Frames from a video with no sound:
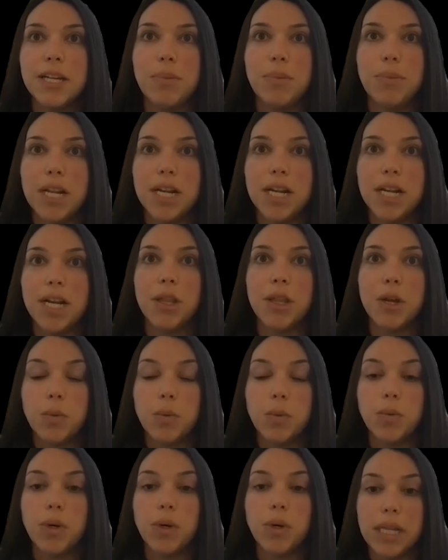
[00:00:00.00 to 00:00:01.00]
to be another
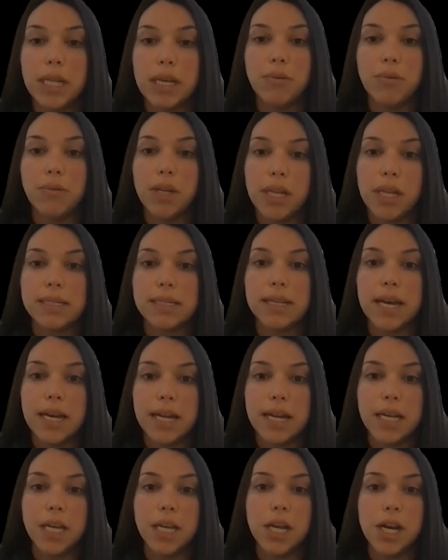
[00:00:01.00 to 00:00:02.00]
really, really
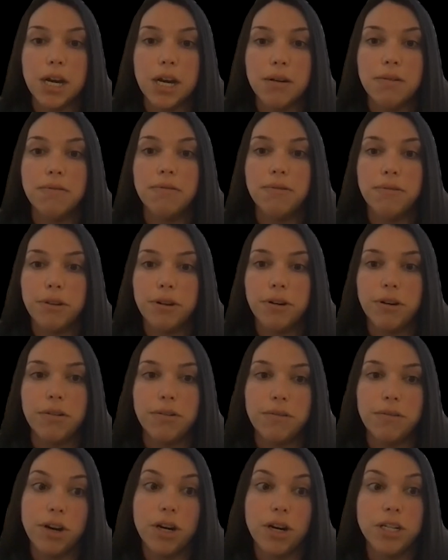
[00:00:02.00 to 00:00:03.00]
exciting year
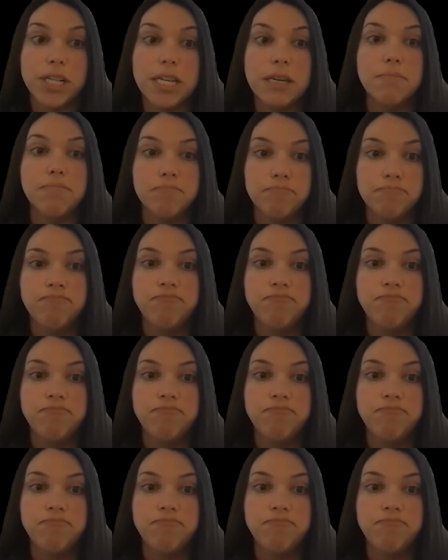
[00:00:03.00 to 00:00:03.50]
for our team.